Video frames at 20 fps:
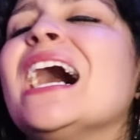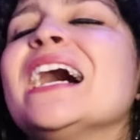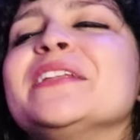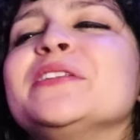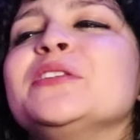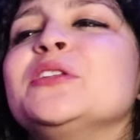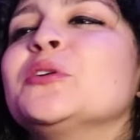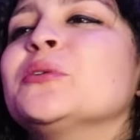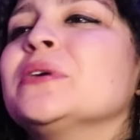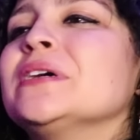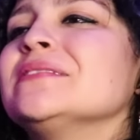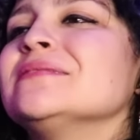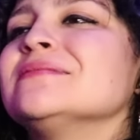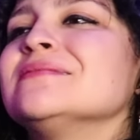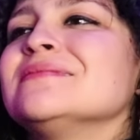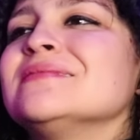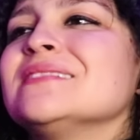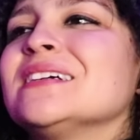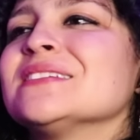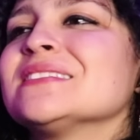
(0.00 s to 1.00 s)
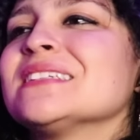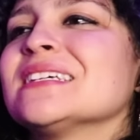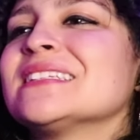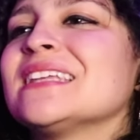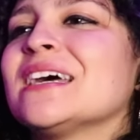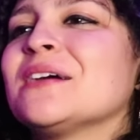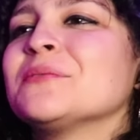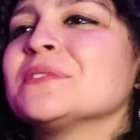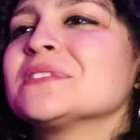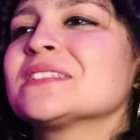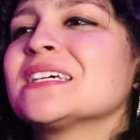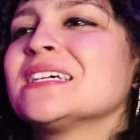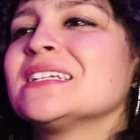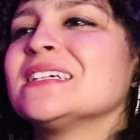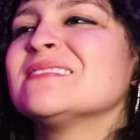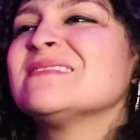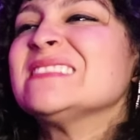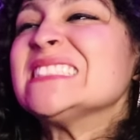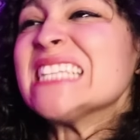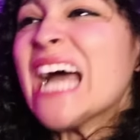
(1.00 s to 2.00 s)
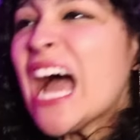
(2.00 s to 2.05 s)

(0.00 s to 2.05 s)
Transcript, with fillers: I knew it. I was like, that one's gonna...